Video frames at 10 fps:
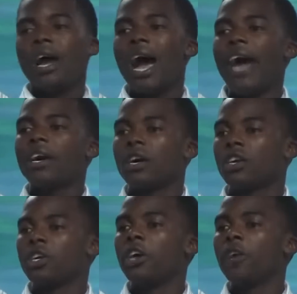had
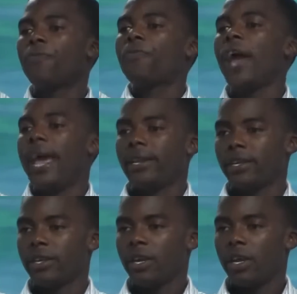a good friend,
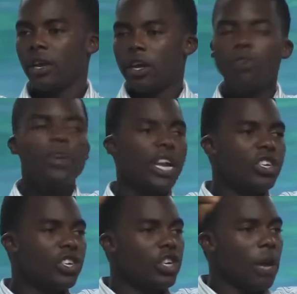good
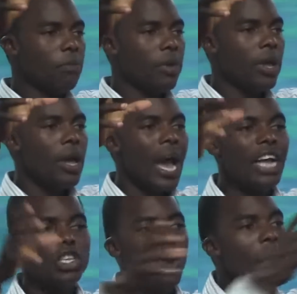relationship.
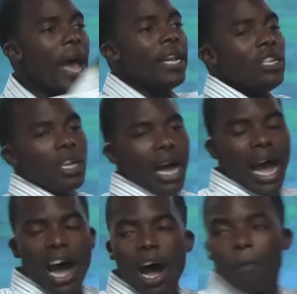And so when
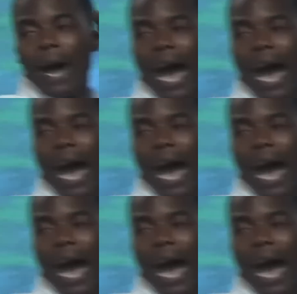um,